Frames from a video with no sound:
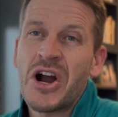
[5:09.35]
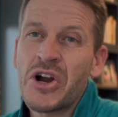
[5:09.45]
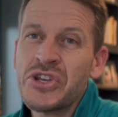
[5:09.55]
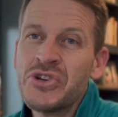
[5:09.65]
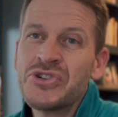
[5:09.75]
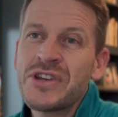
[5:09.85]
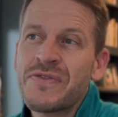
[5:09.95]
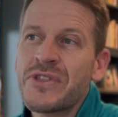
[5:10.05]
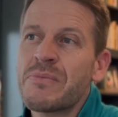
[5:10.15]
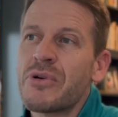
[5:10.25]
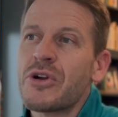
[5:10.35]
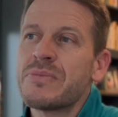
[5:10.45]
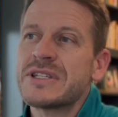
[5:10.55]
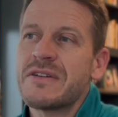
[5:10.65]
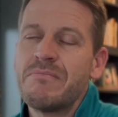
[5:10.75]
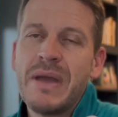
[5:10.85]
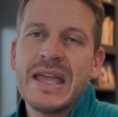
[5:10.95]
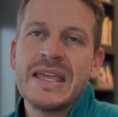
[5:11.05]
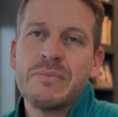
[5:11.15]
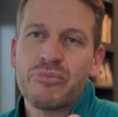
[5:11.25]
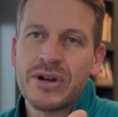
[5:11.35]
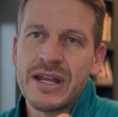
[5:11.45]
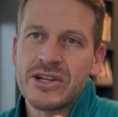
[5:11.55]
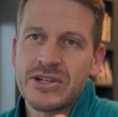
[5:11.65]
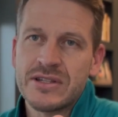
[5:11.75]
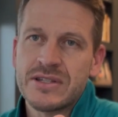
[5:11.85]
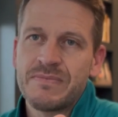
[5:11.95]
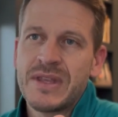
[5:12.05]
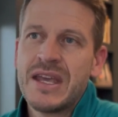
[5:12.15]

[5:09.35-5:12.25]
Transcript: are usually for the purpose of making predictions.